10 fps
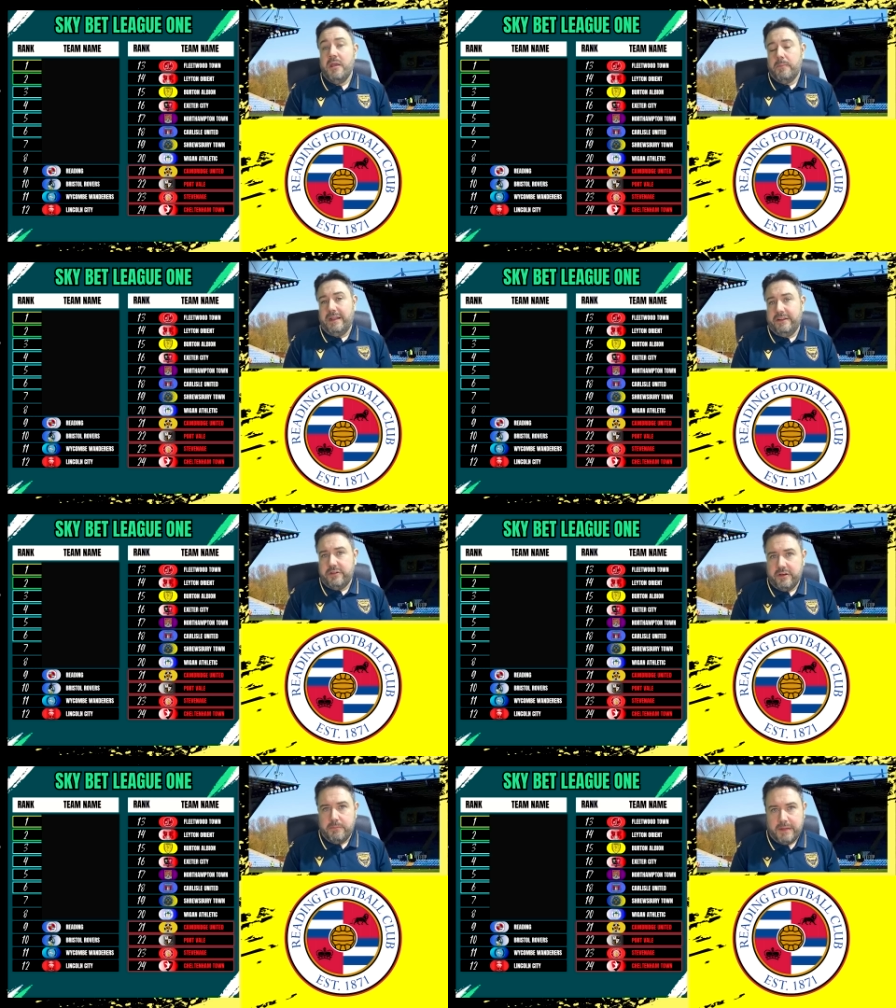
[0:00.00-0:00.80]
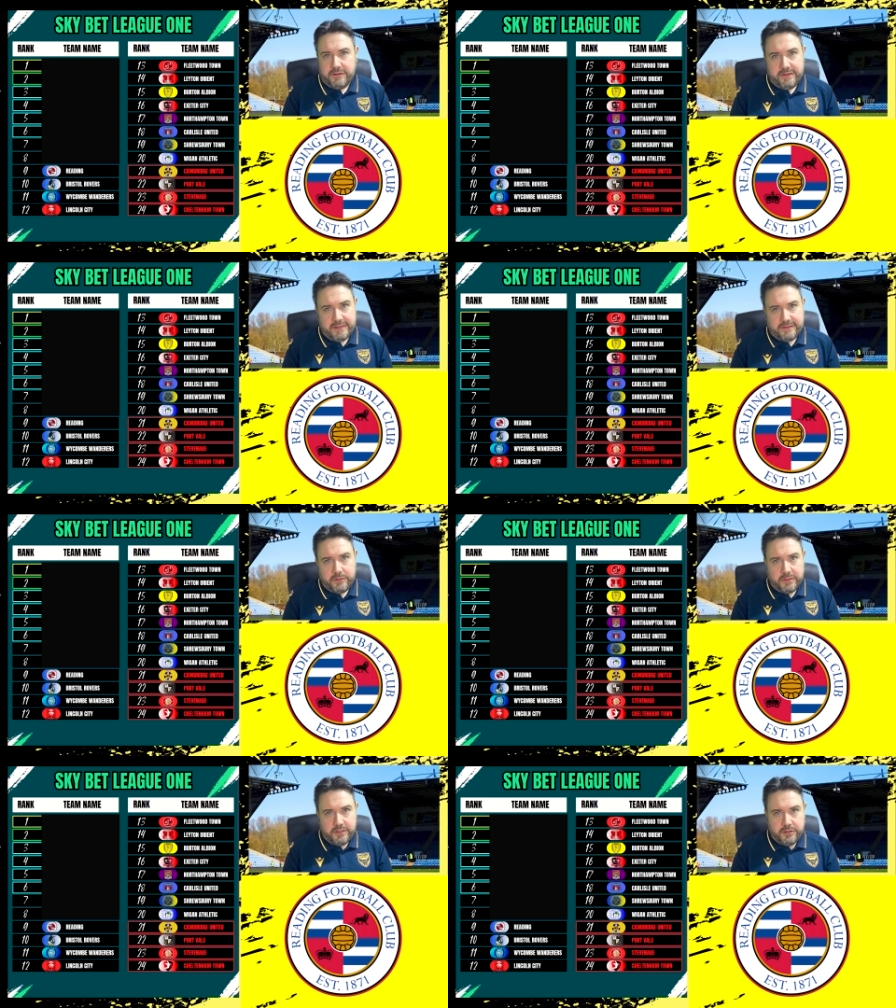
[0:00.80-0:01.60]
But as you can imagine, he's had to
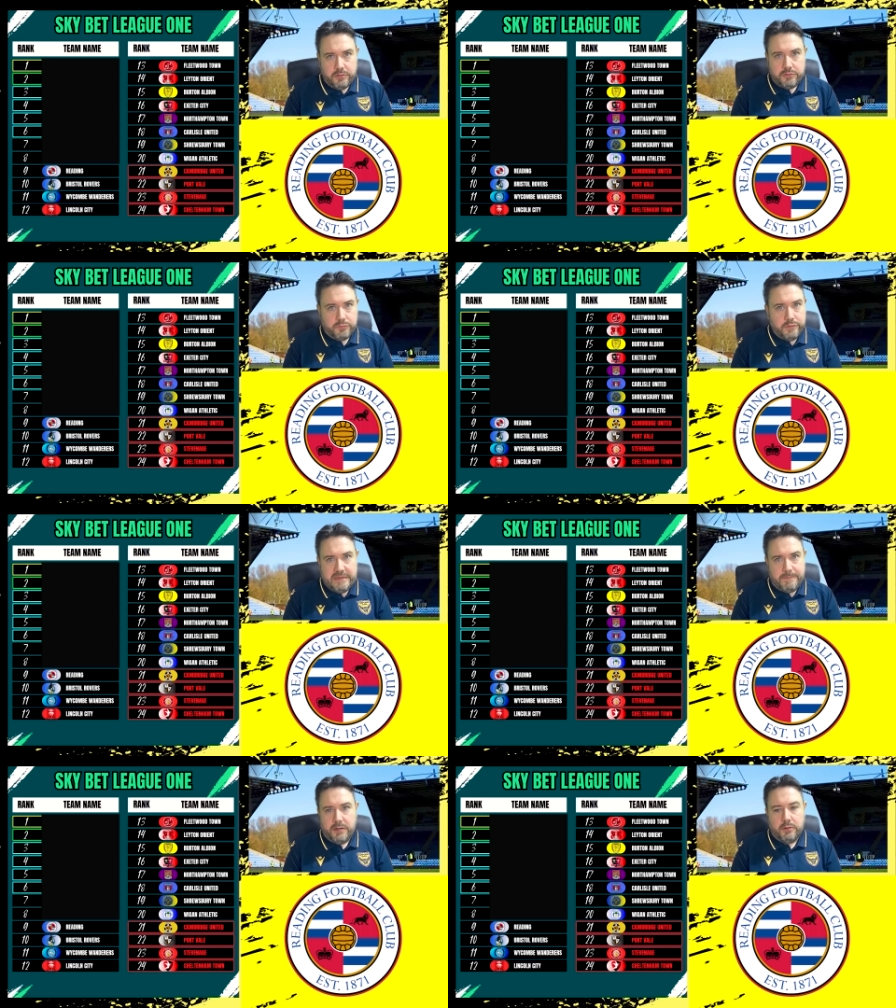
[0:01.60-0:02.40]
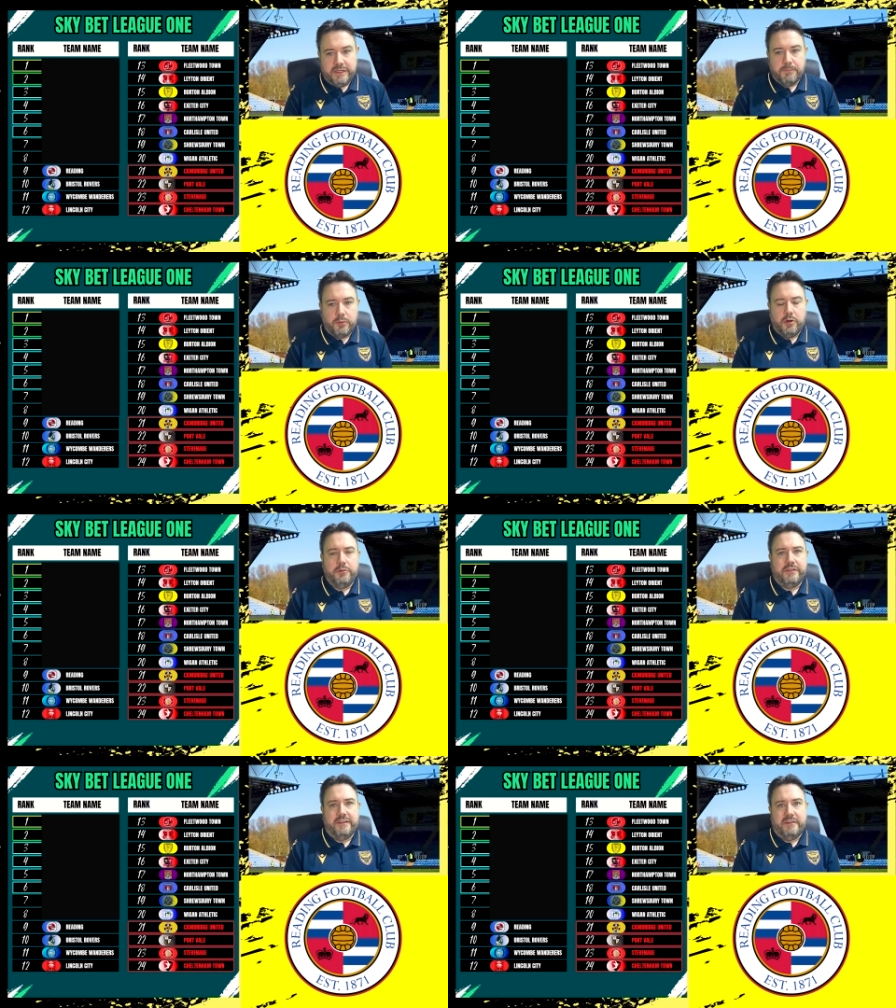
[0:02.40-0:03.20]
do a huge rebuilding
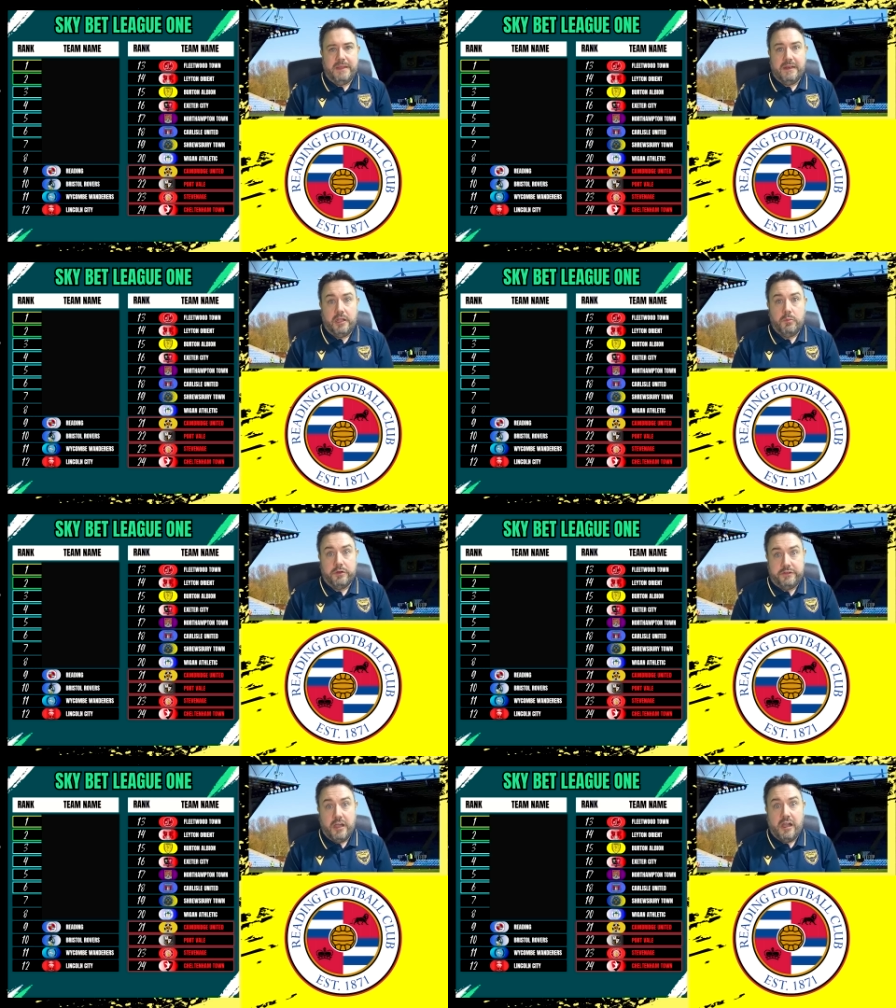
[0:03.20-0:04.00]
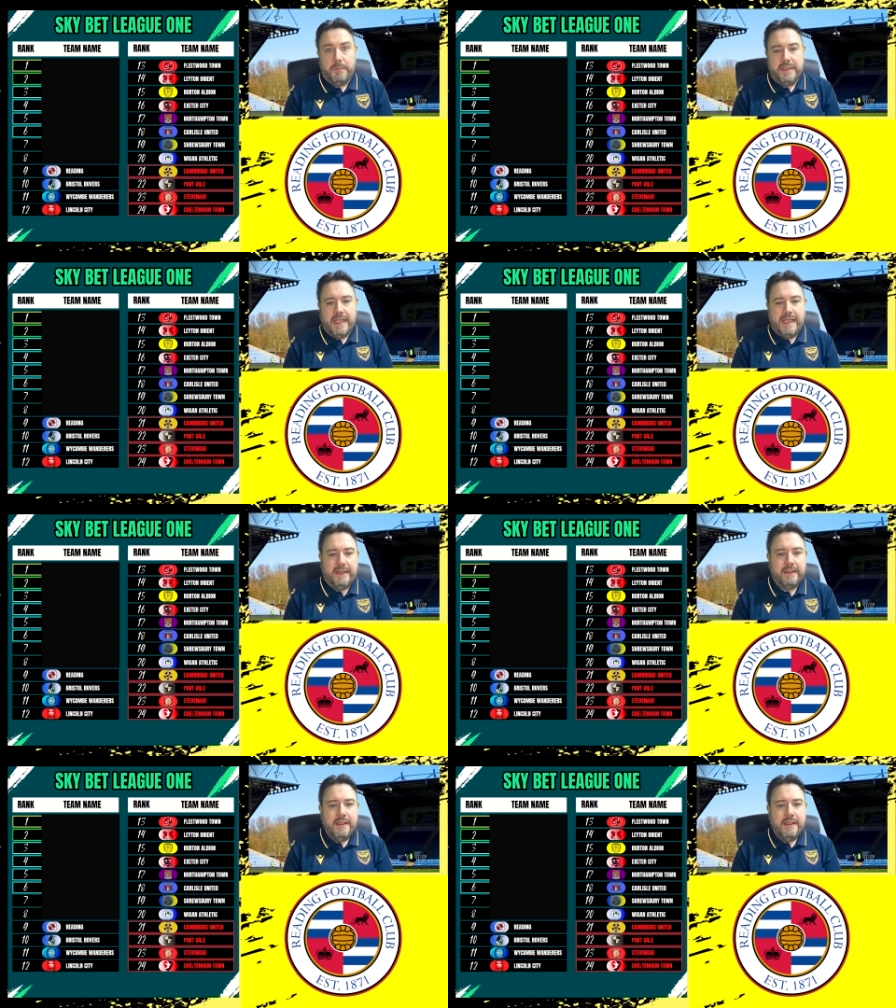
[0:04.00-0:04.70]
process, a bit like what Derby had